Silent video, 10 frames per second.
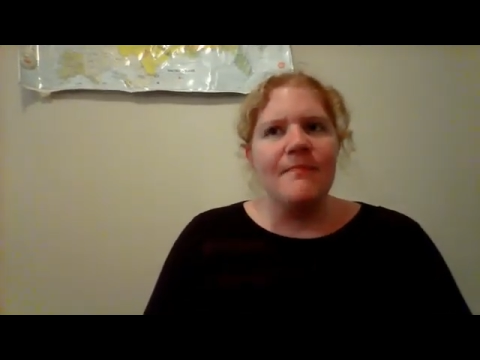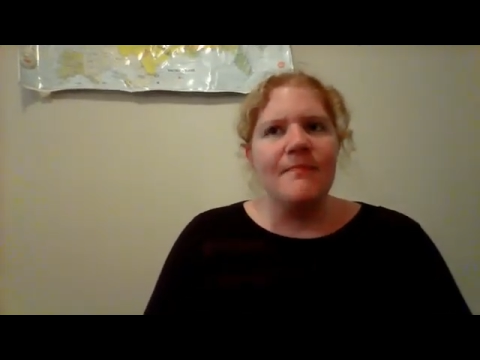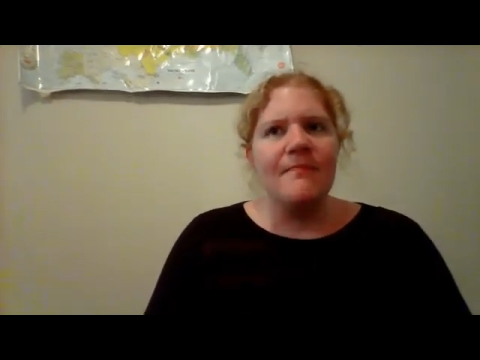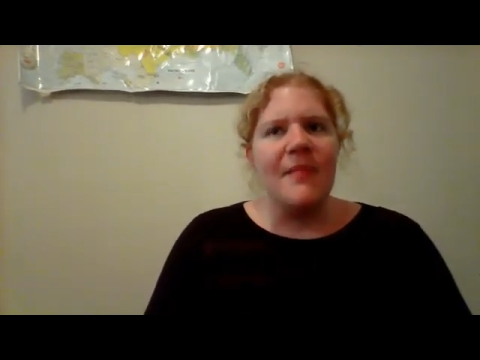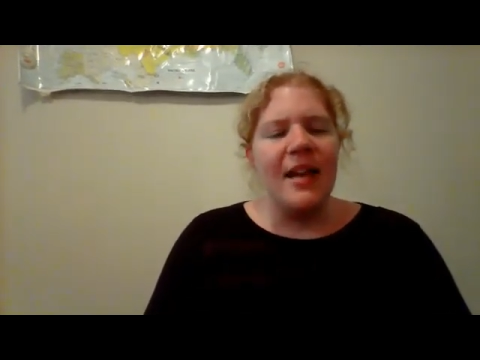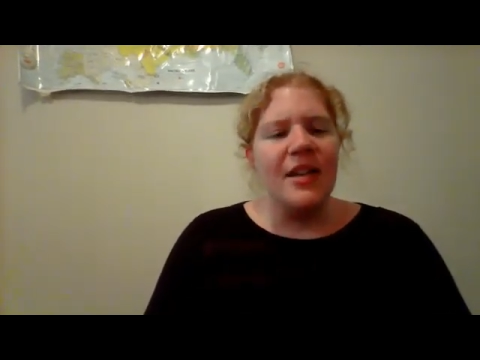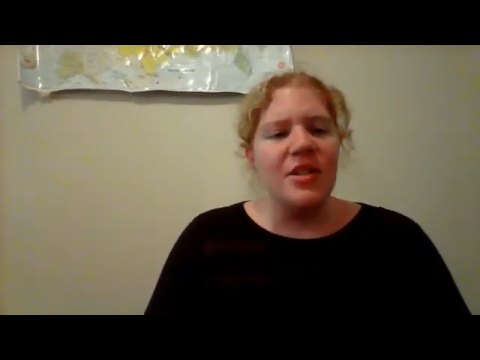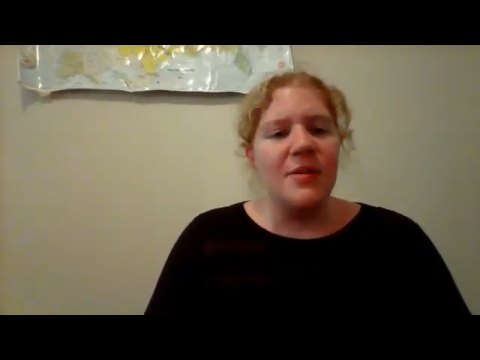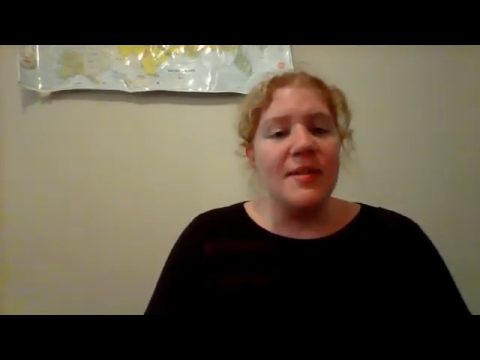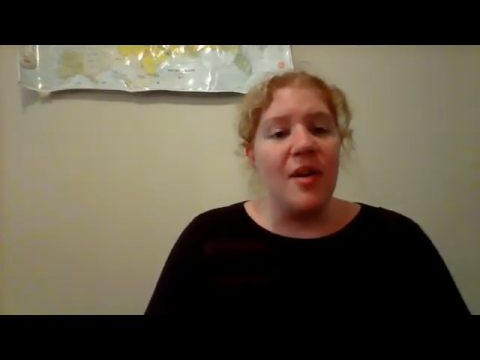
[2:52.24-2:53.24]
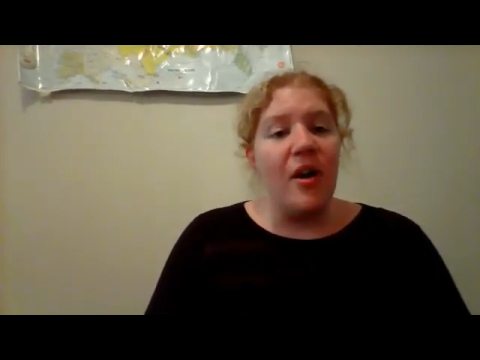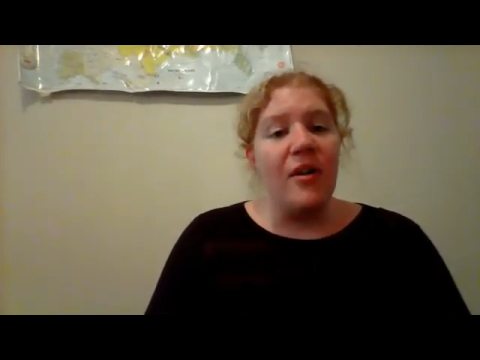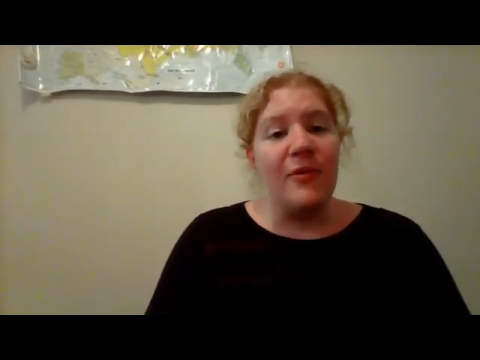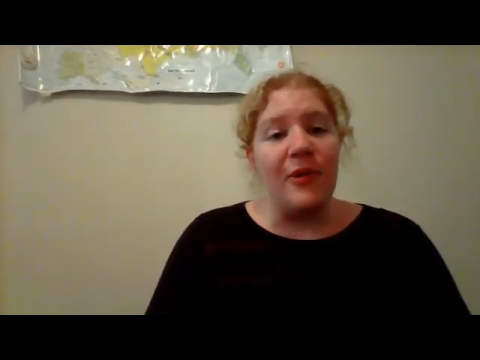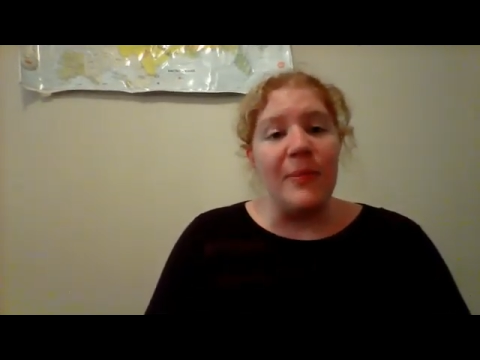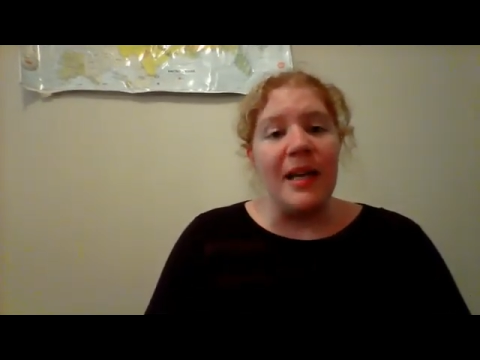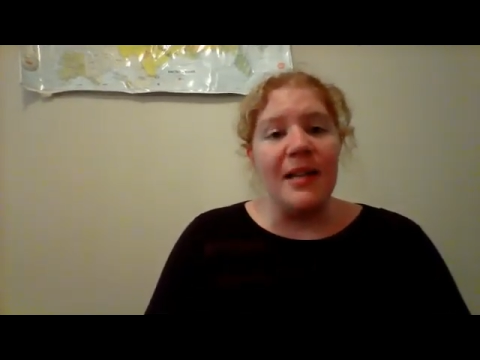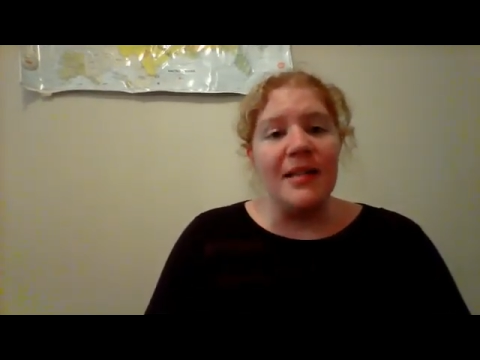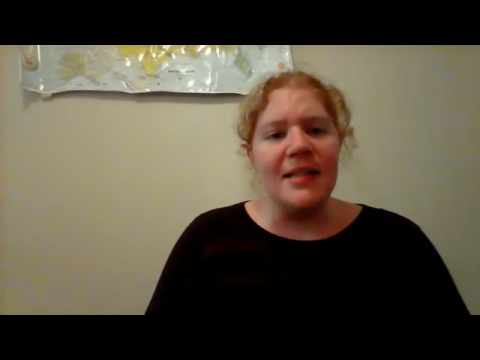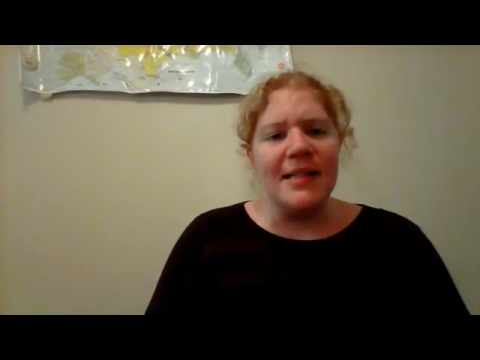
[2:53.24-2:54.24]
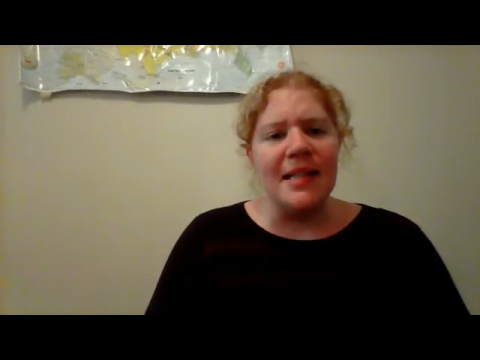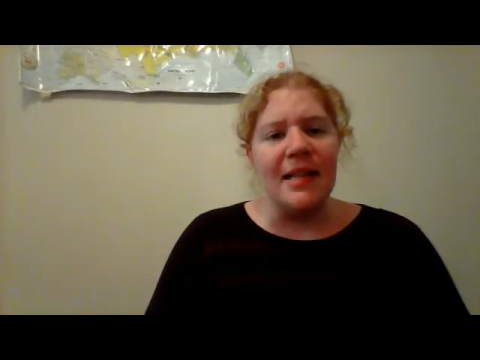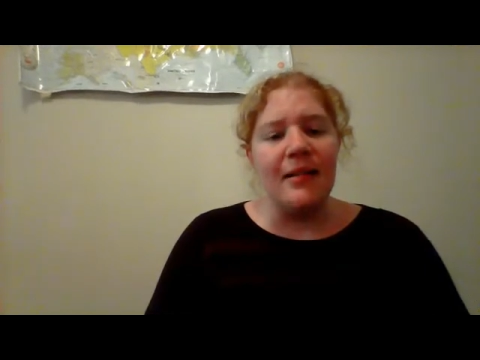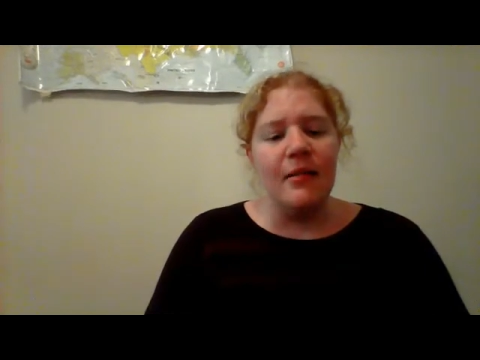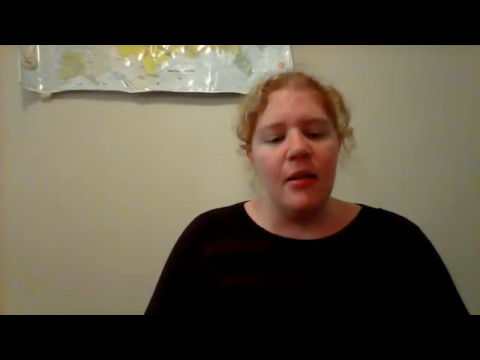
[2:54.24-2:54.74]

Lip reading: it just was hard for me to see.